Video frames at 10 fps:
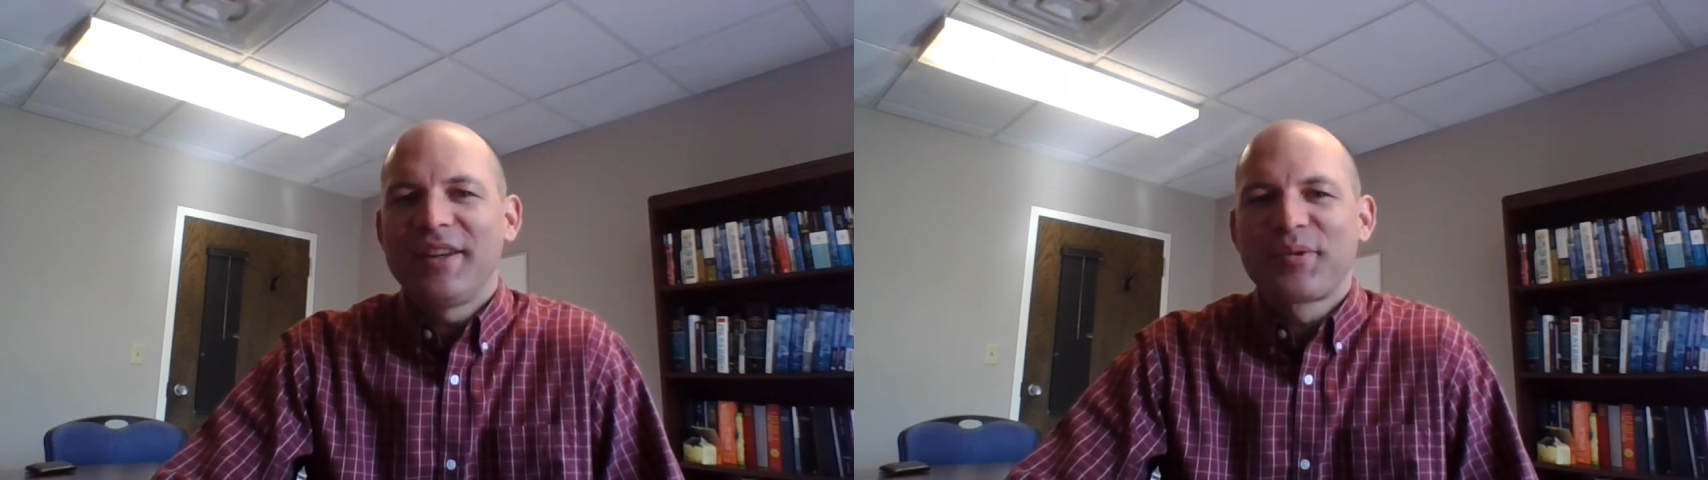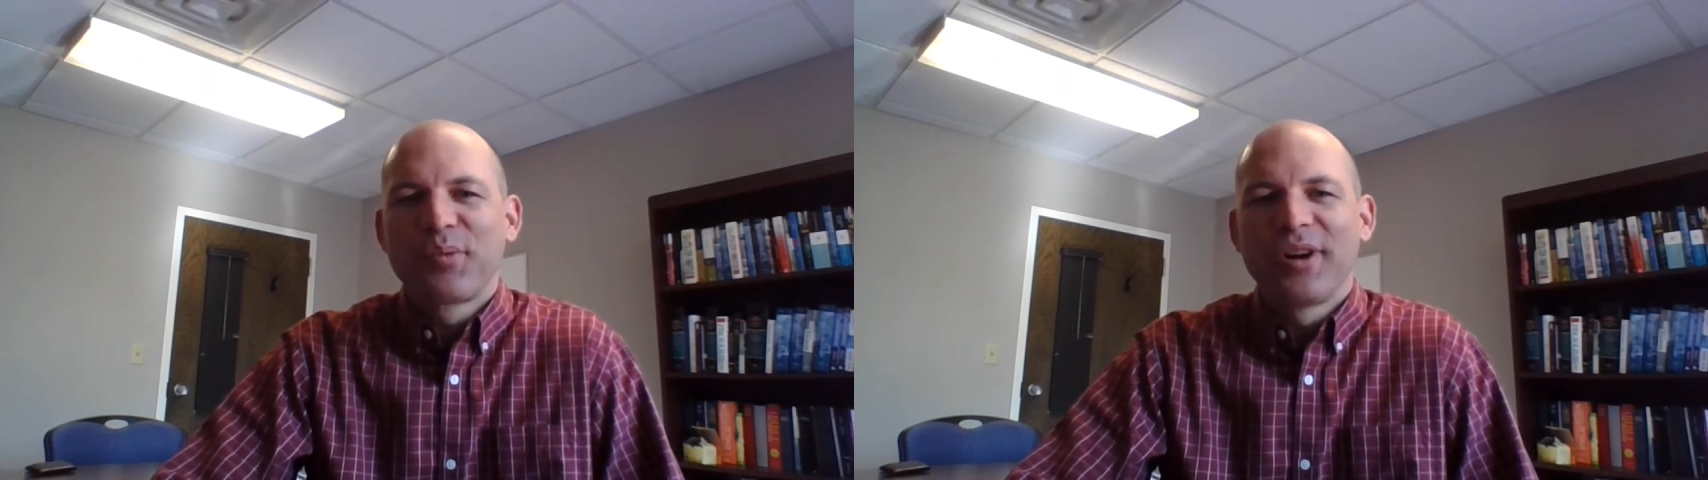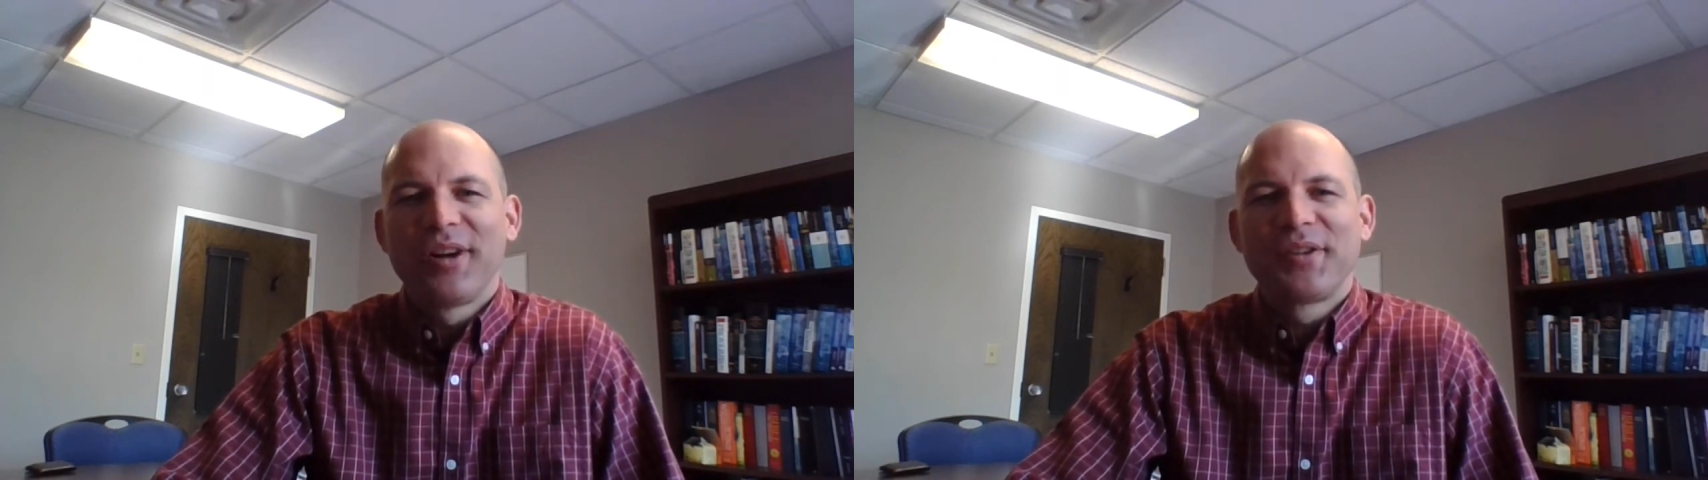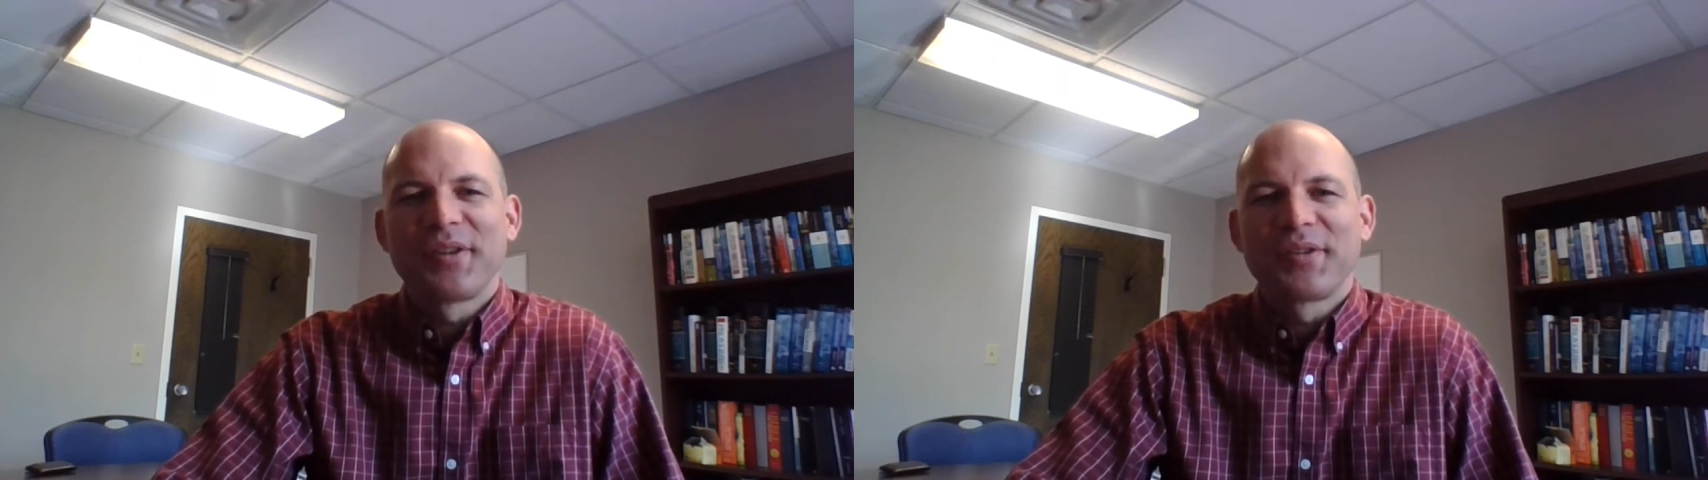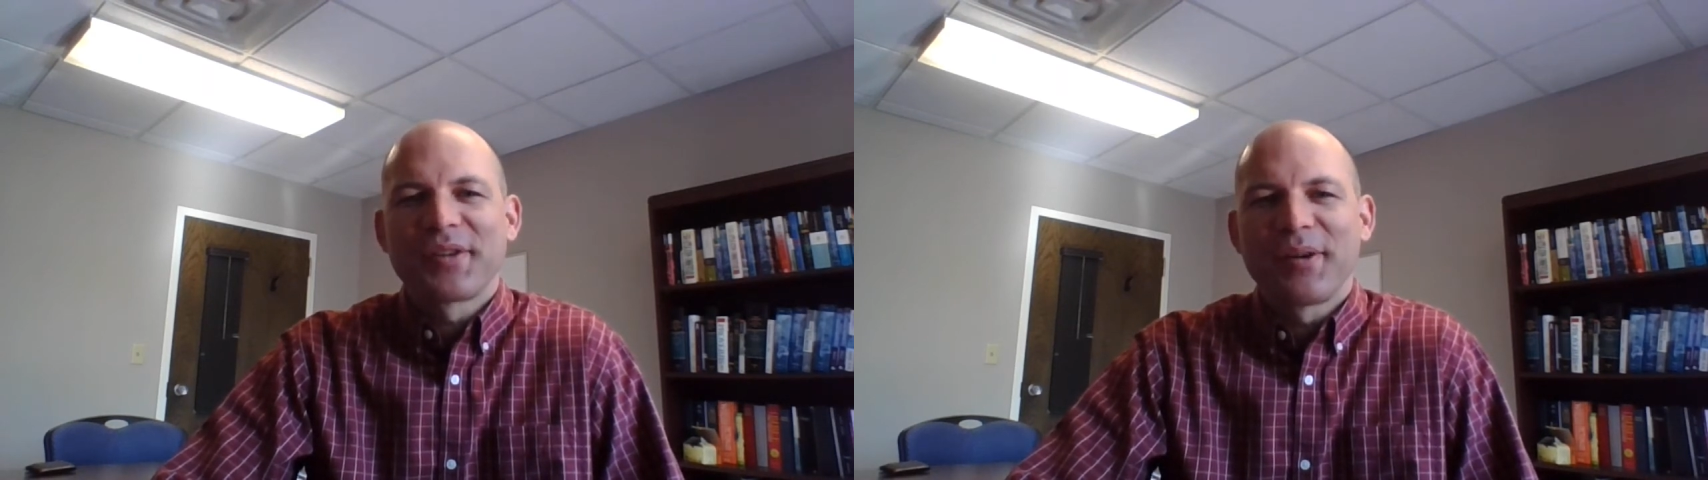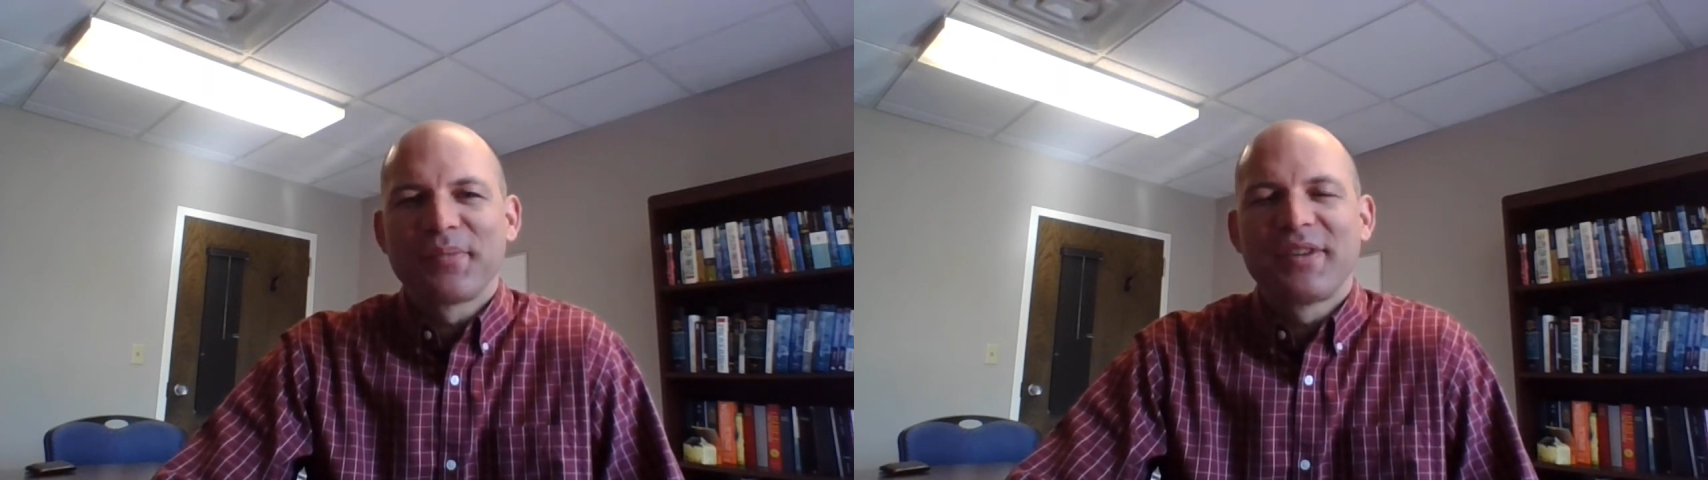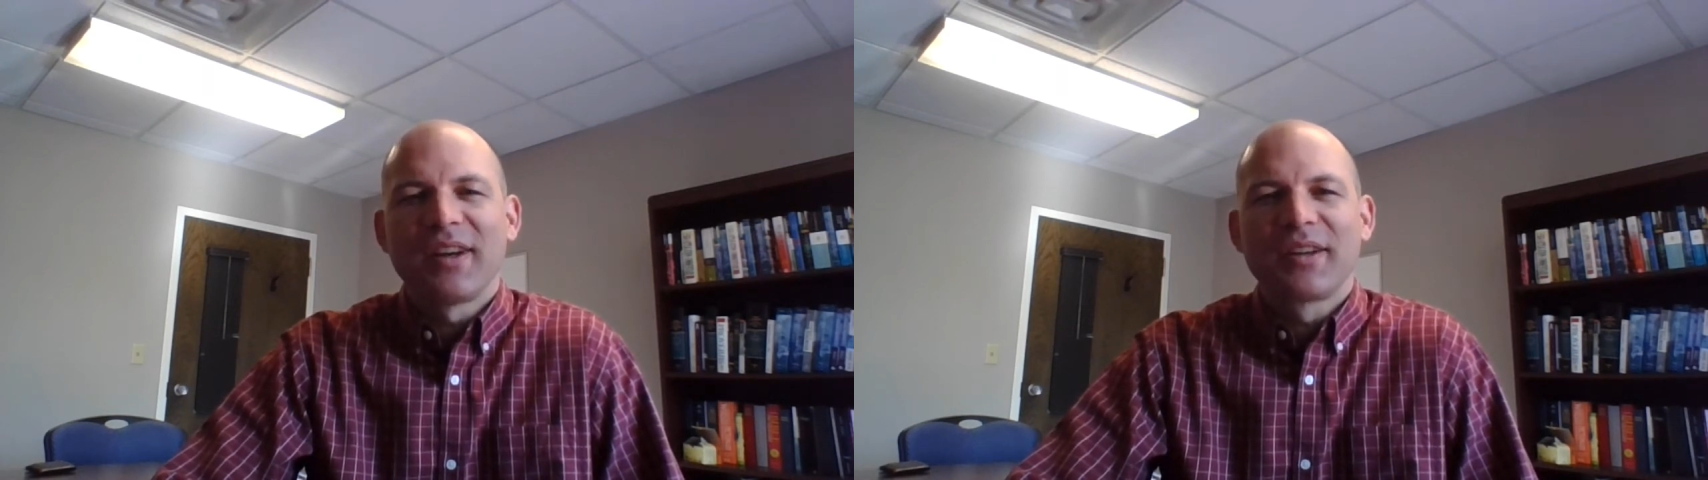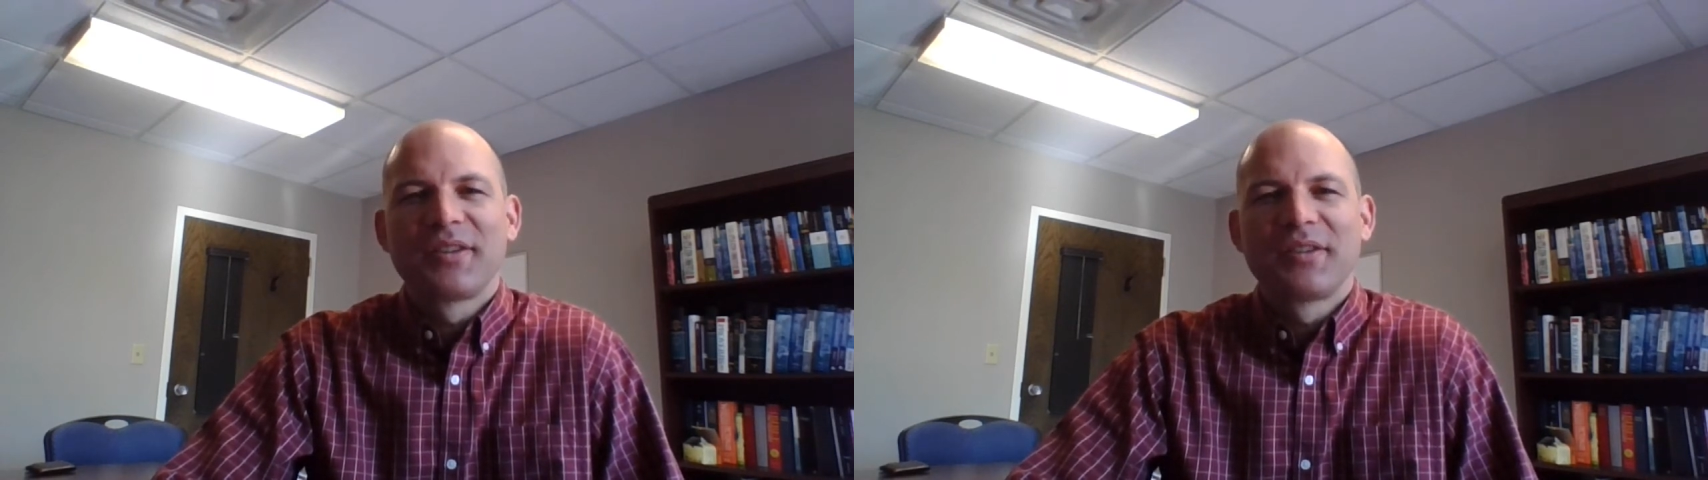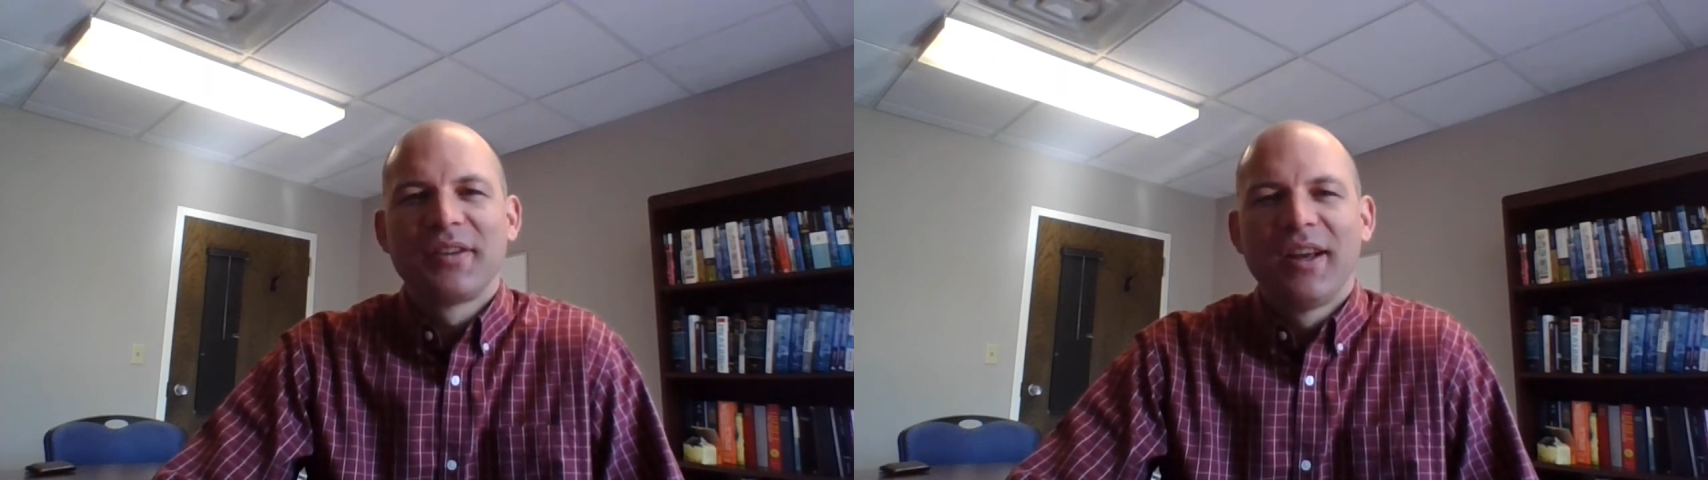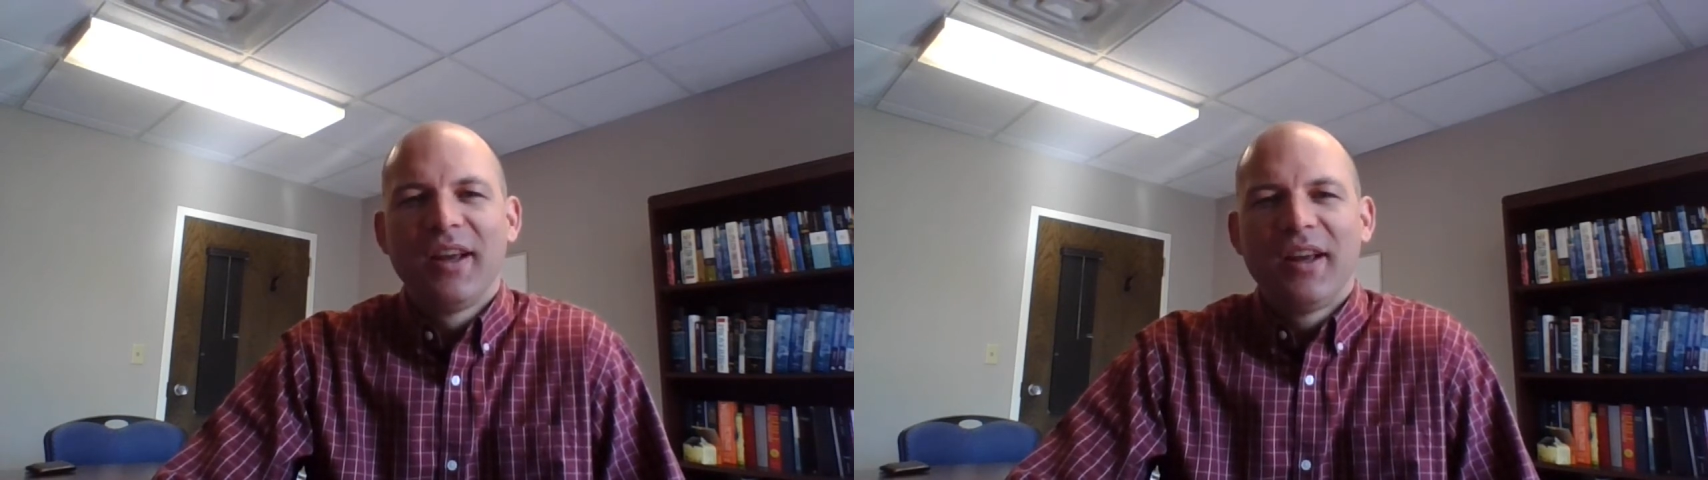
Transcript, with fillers: these words in Psalm 6